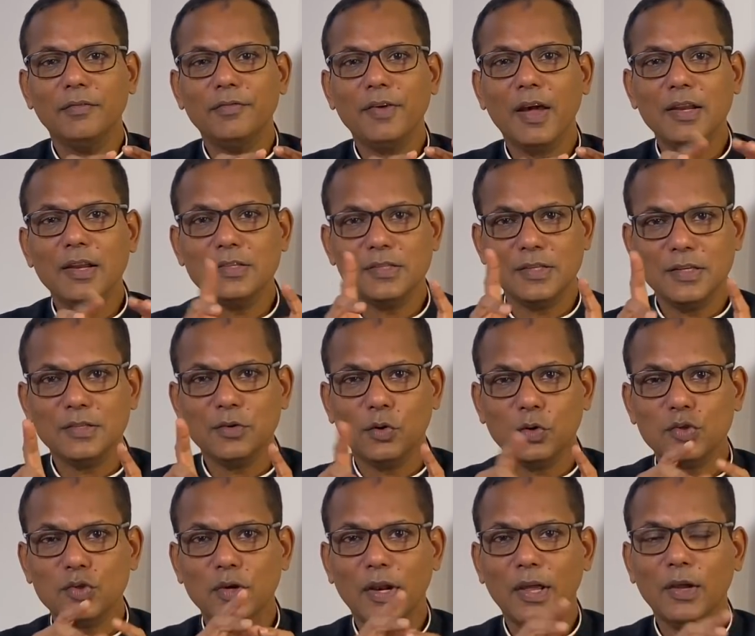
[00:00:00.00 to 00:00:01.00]
Pharisees, or
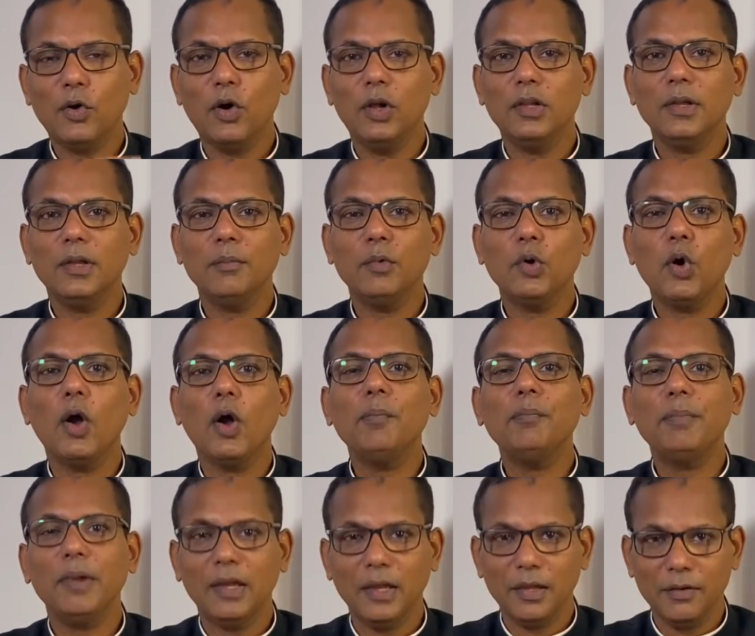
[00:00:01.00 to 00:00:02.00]
should I call them corn
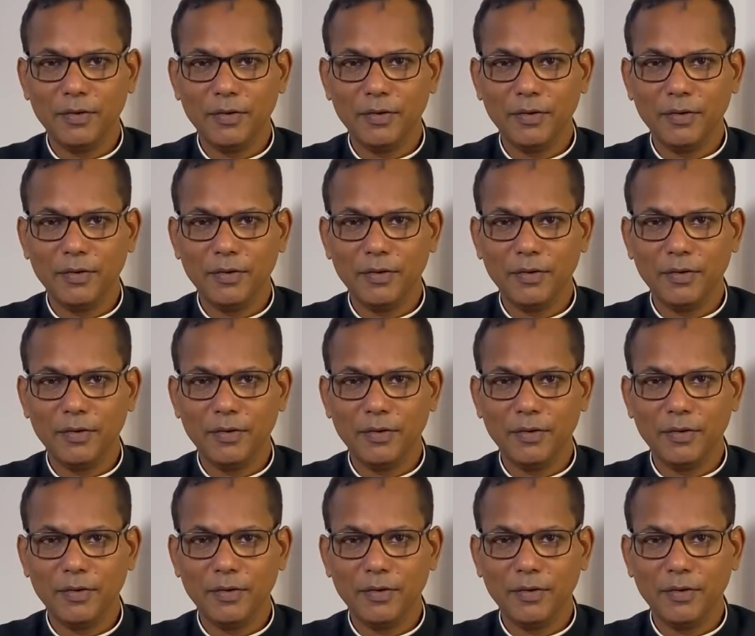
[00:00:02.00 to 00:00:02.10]
picking